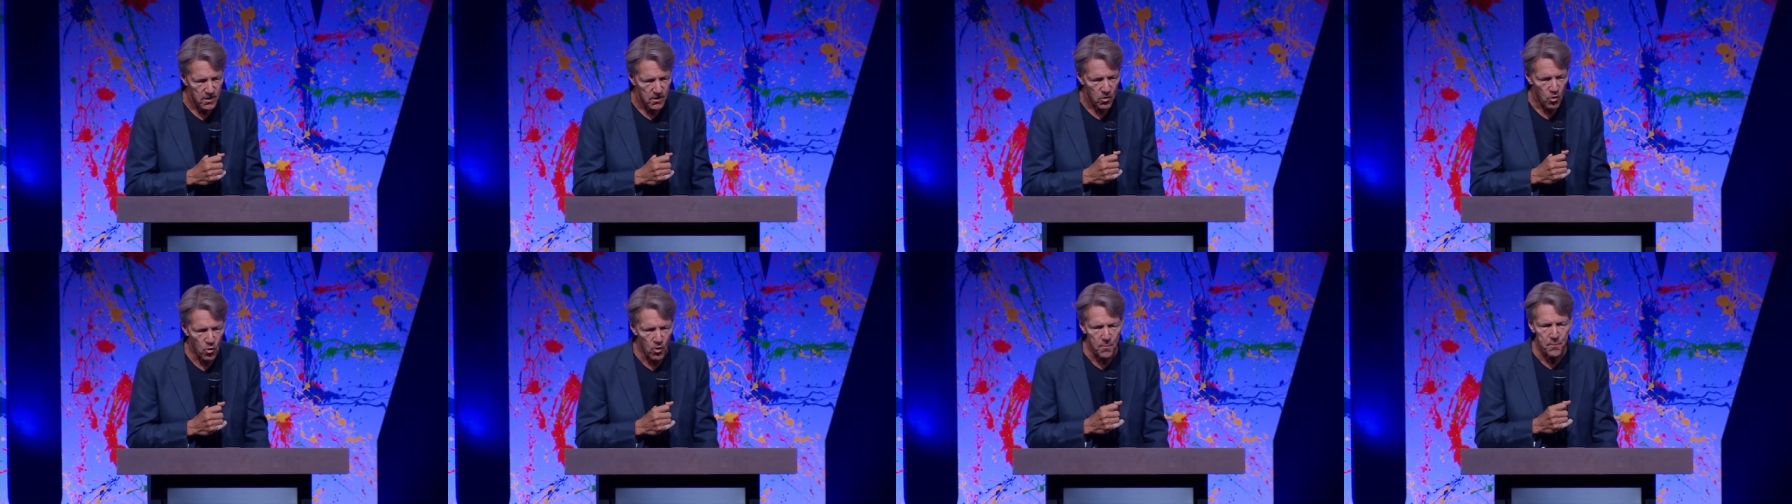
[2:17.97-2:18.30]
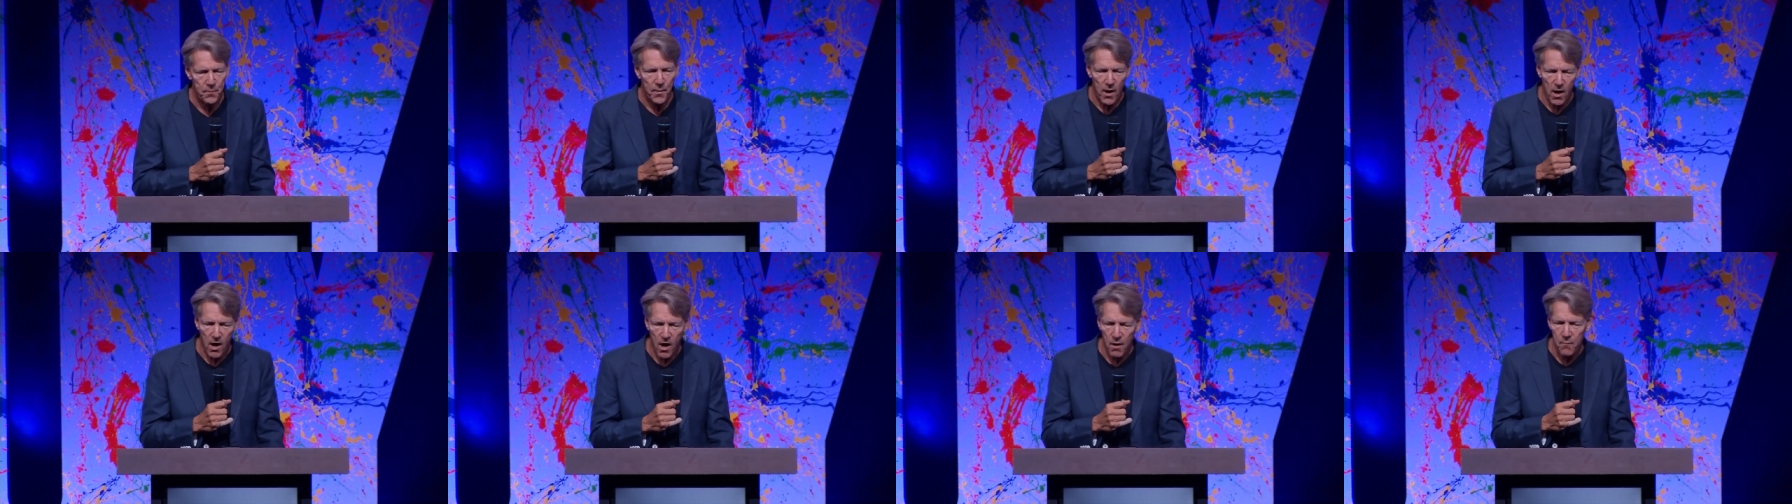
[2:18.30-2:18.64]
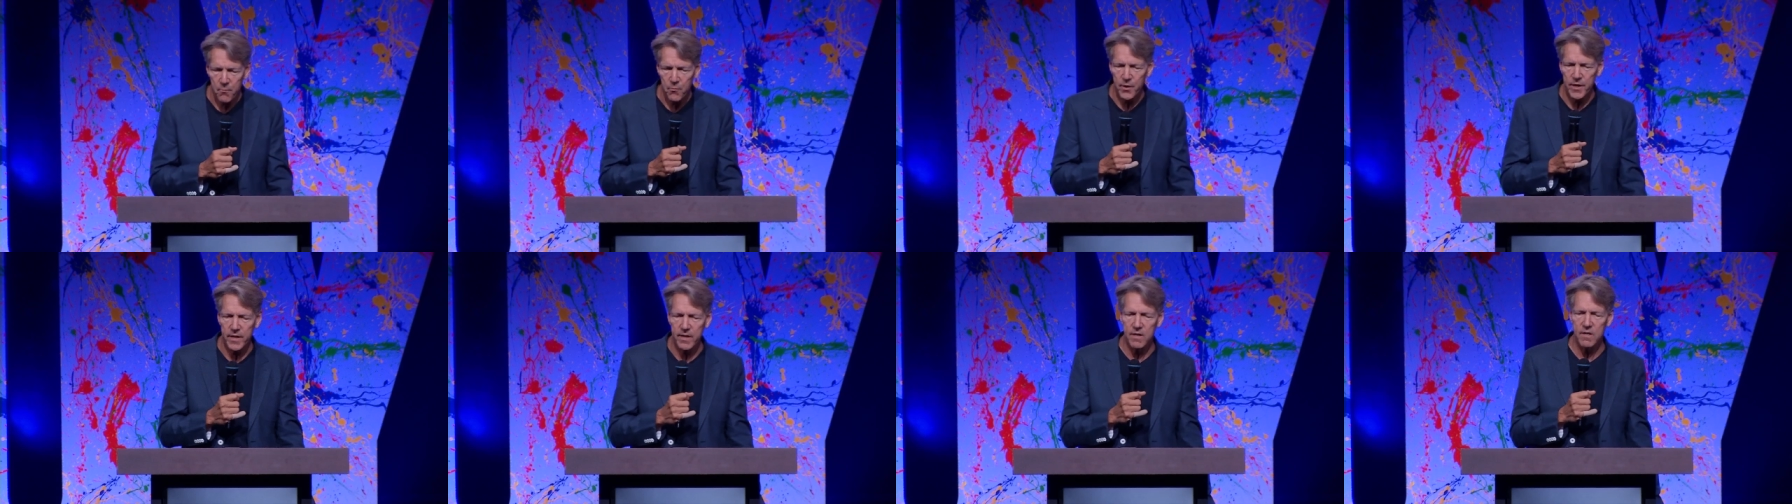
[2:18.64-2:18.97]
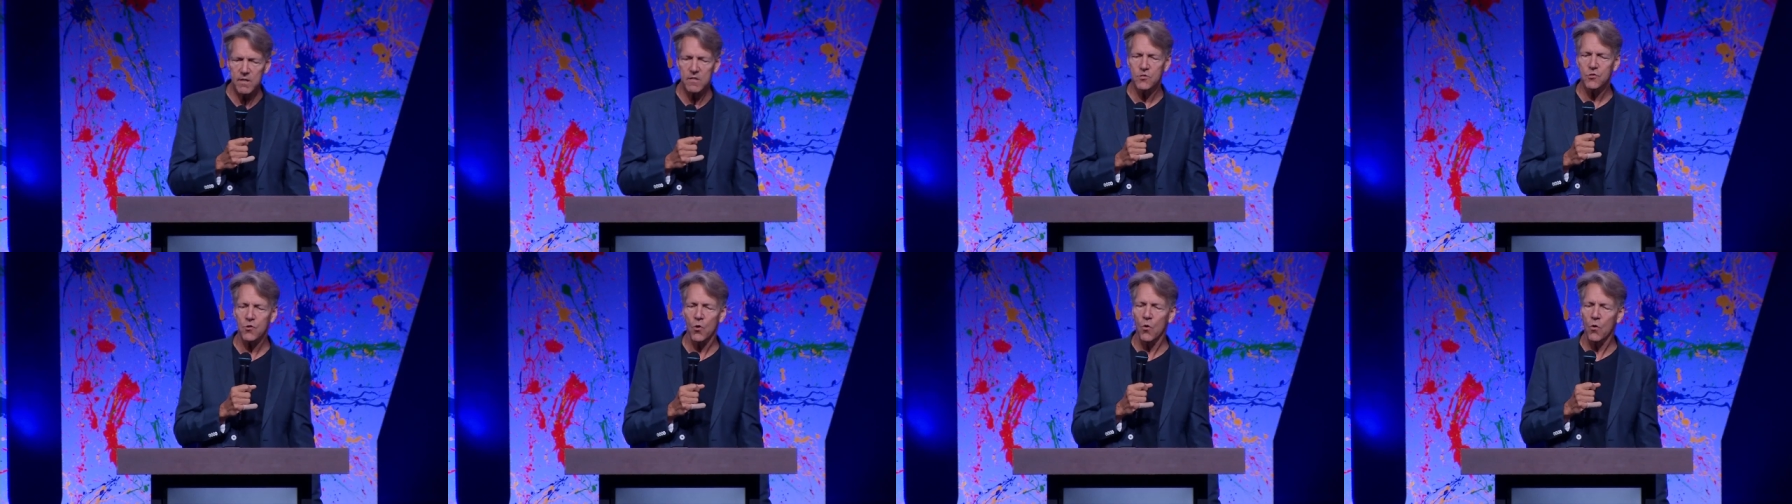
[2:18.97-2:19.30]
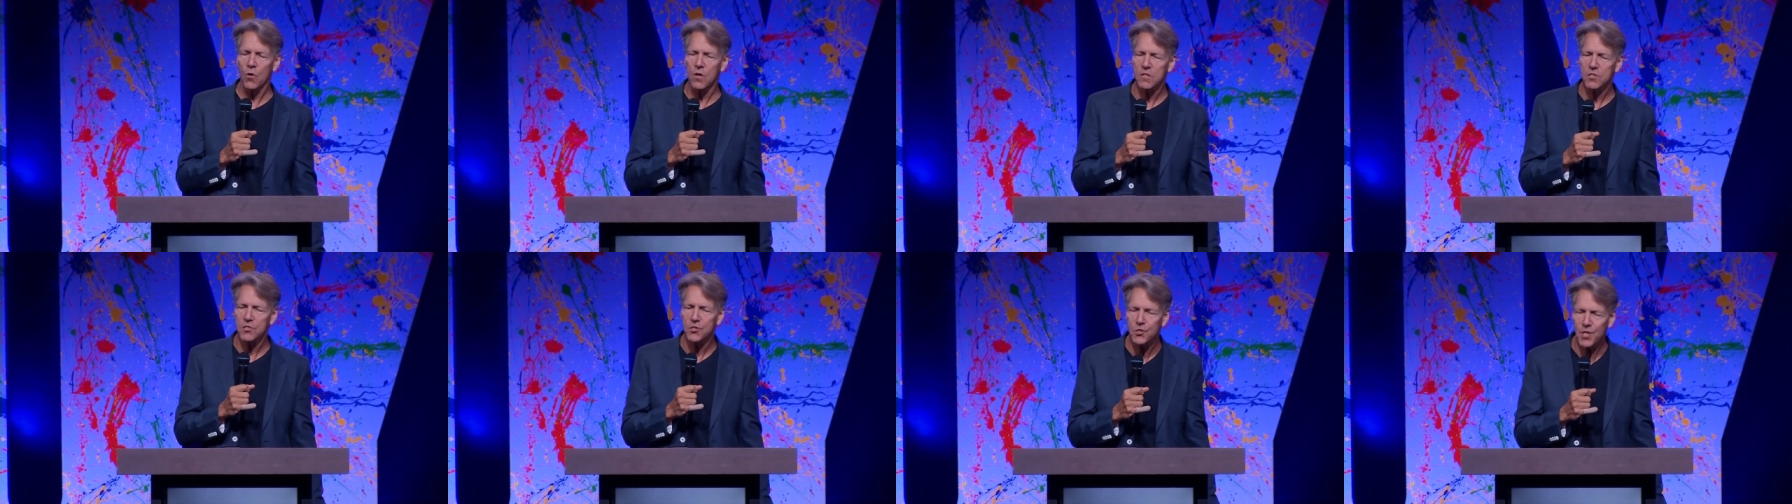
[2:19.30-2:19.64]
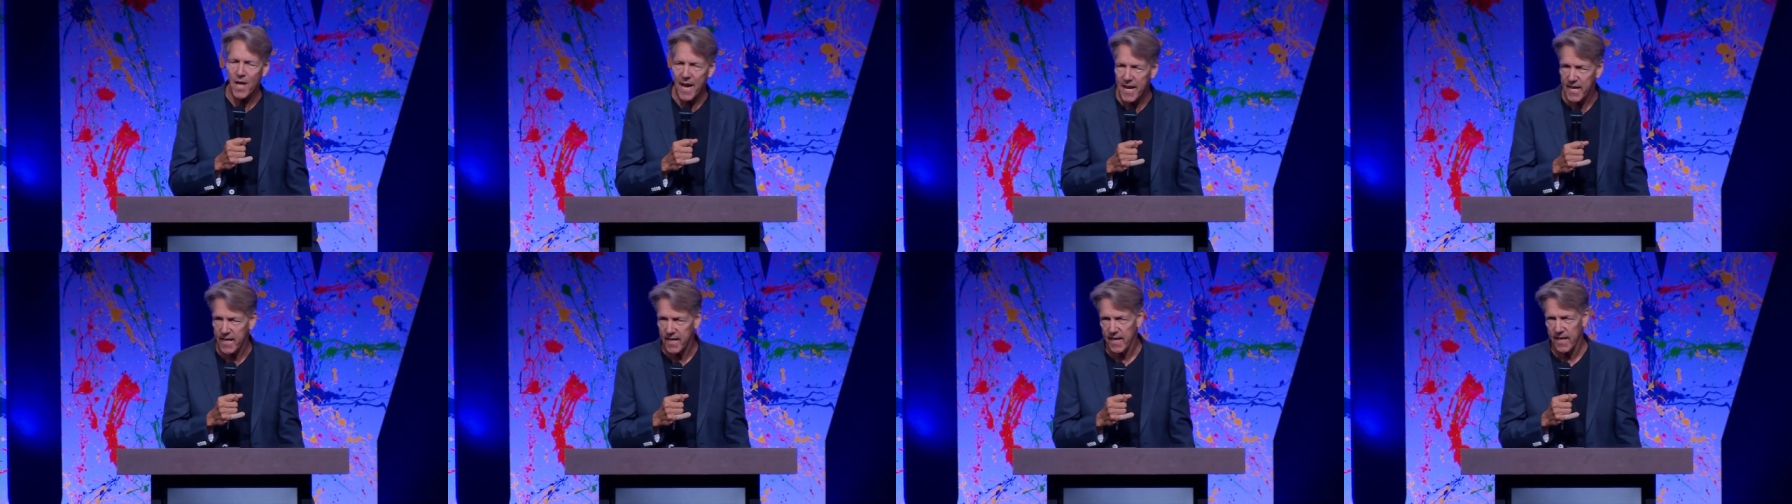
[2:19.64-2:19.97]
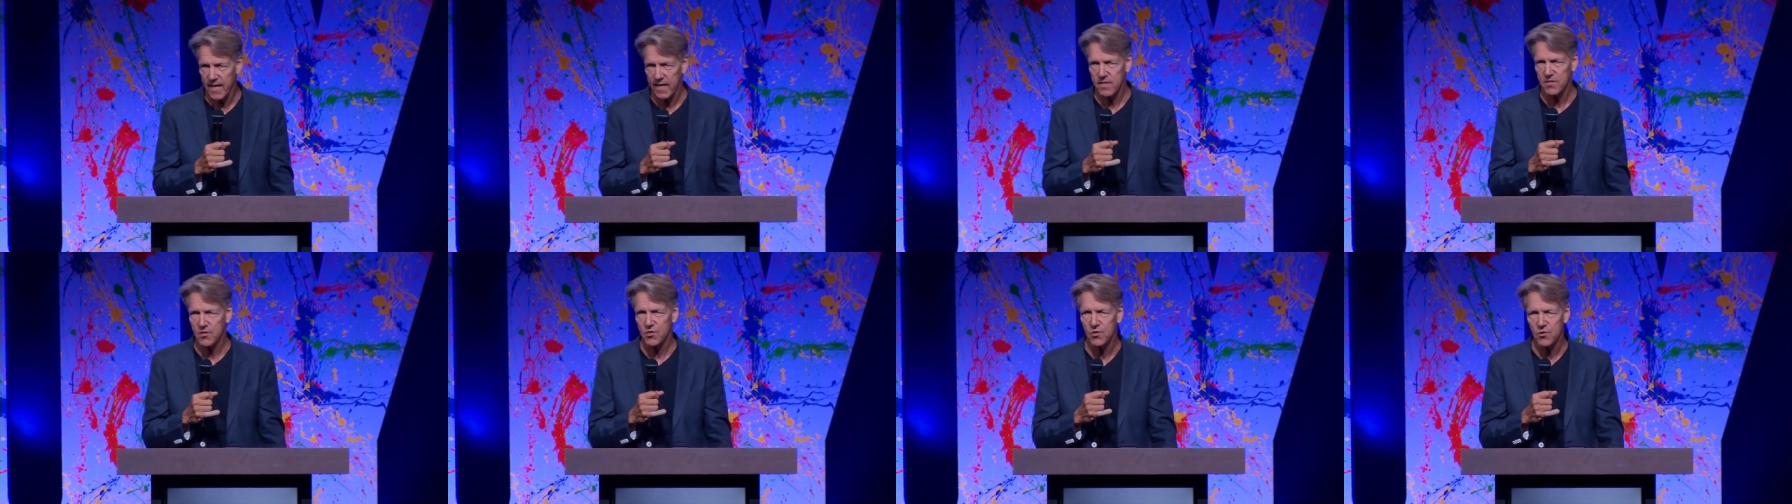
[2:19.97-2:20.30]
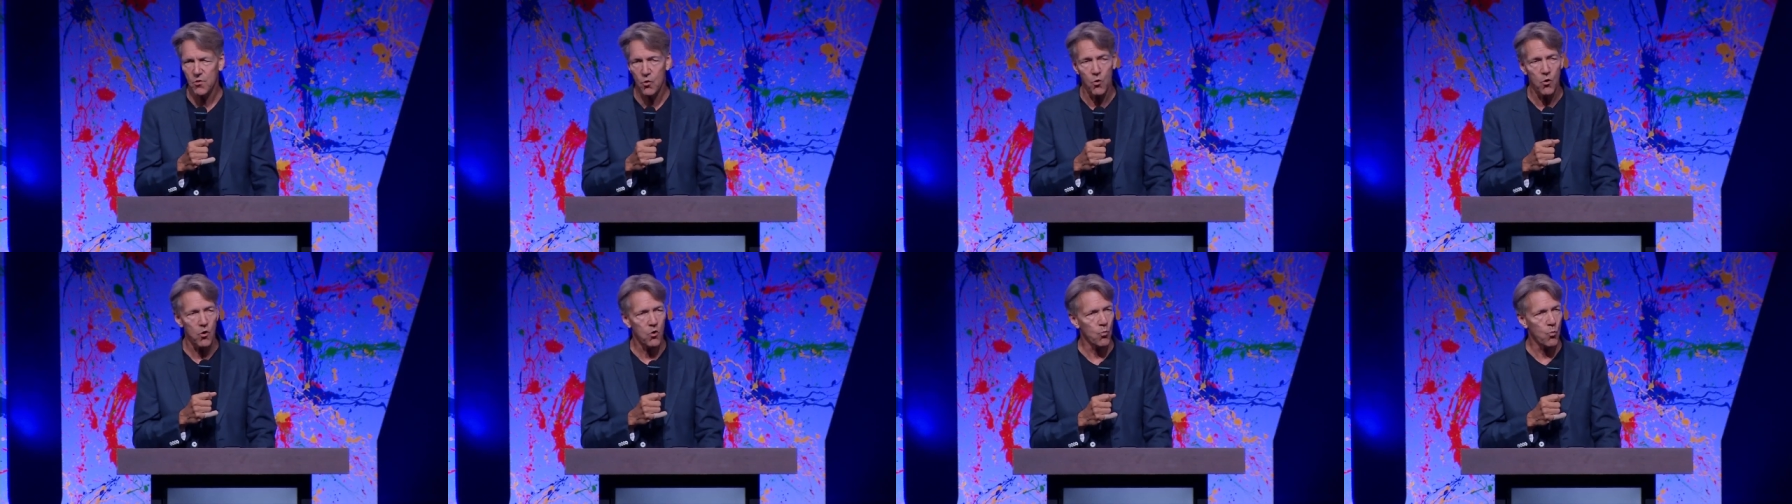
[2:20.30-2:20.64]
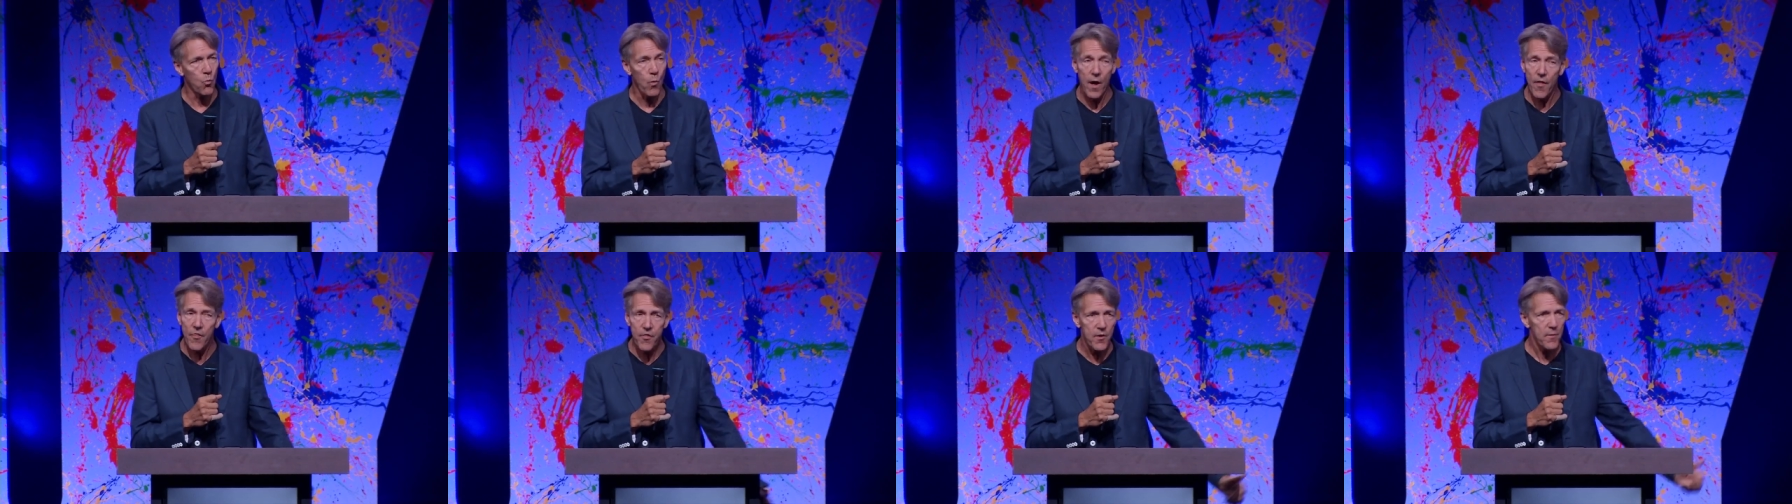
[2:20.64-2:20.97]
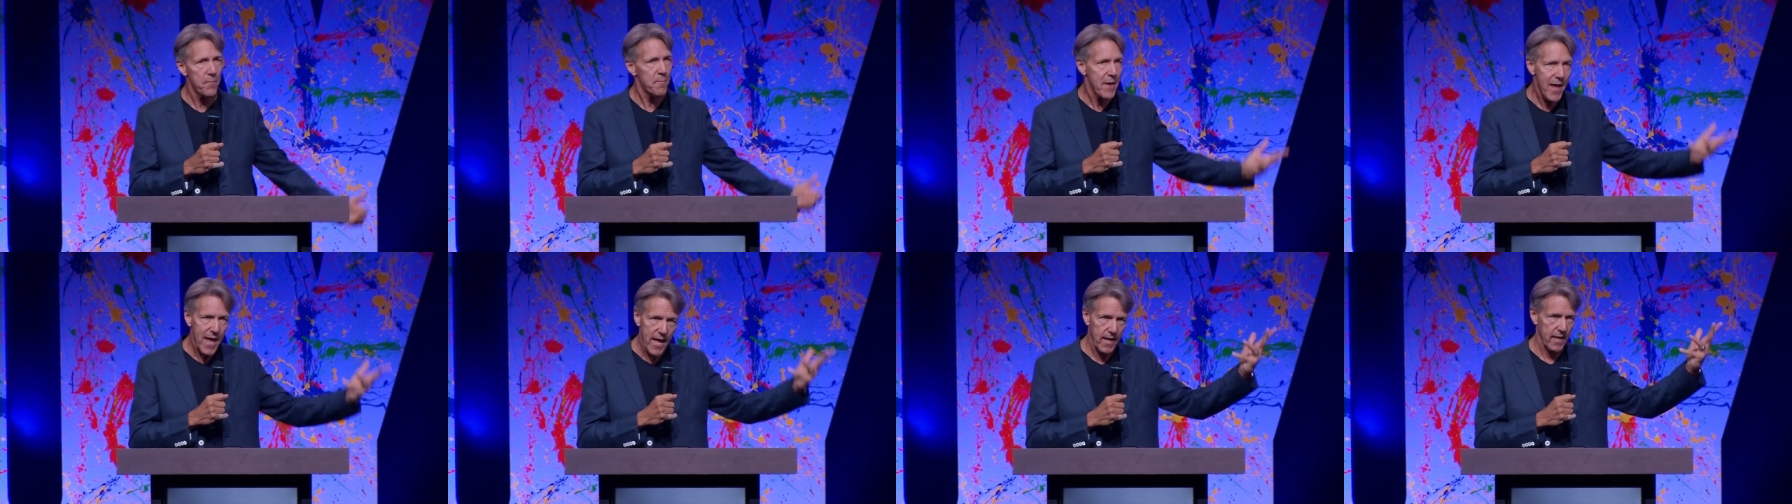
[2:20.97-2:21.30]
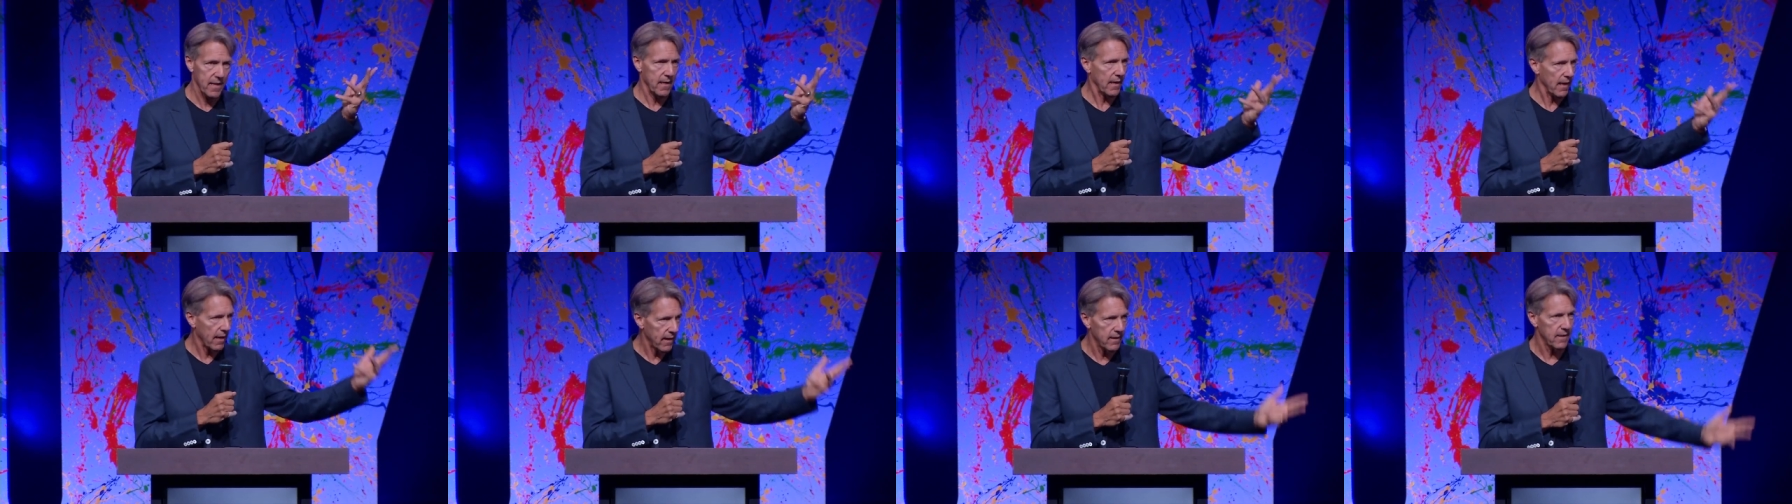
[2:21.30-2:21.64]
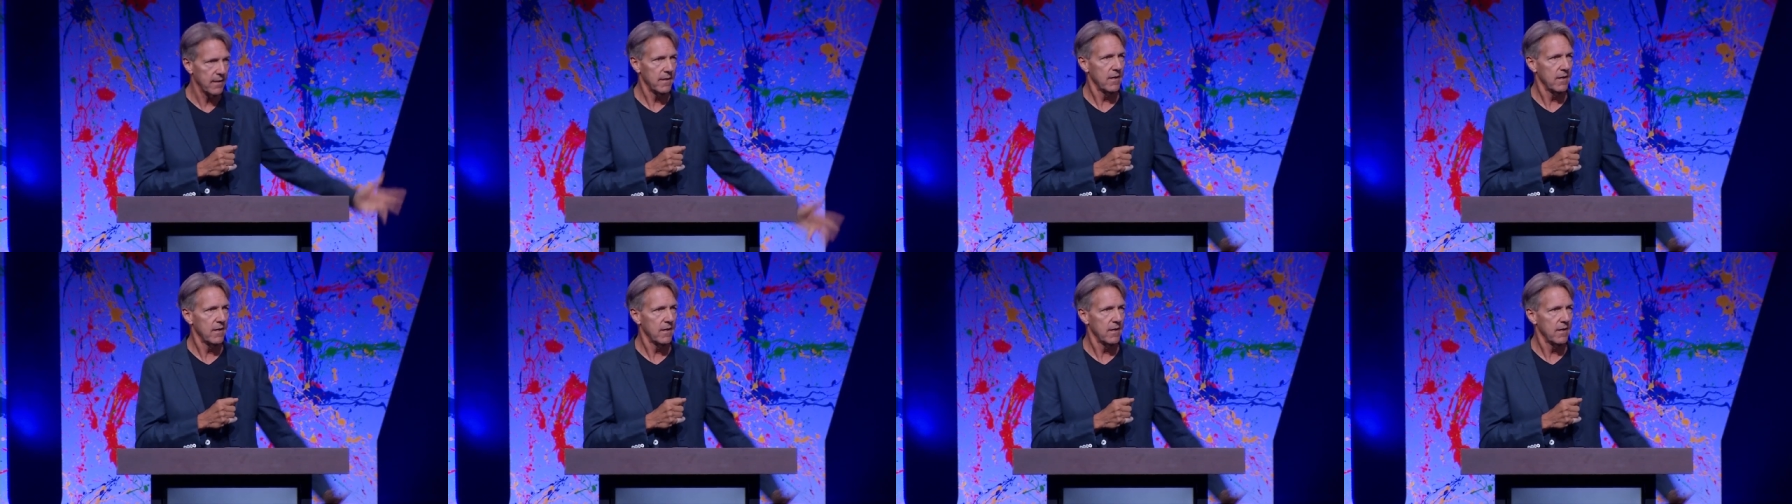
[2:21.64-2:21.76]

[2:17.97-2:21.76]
or palm readers, or psychics, or weathermen.